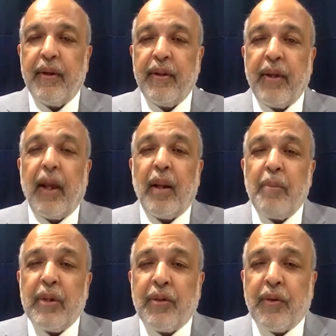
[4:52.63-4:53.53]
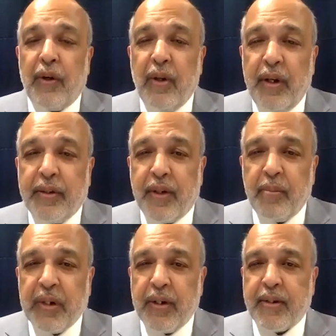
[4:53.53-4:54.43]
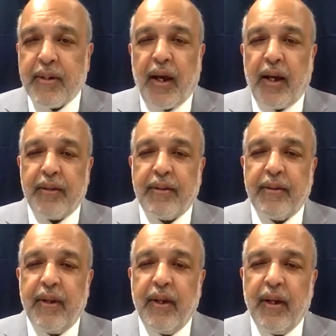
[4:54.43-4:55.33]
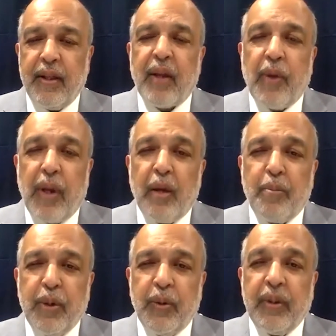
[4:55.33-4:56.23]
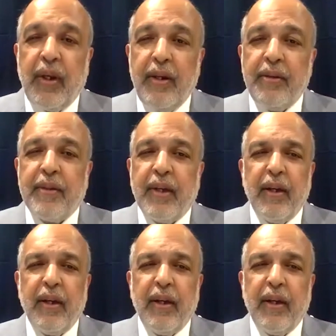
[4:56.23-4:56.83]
the element called intermittent silence that will help you in these